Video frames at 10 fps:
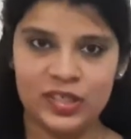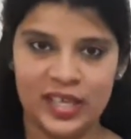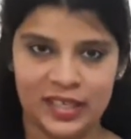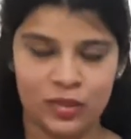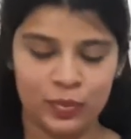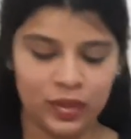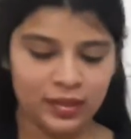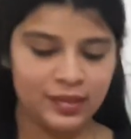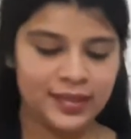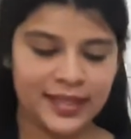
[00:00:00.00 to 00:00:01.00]

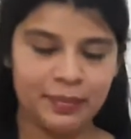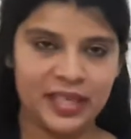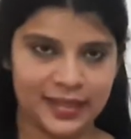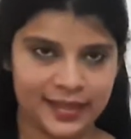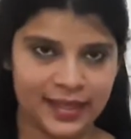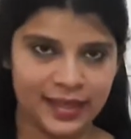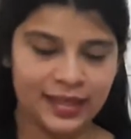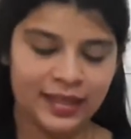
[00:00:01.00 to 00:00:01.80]
textbook, CBSE.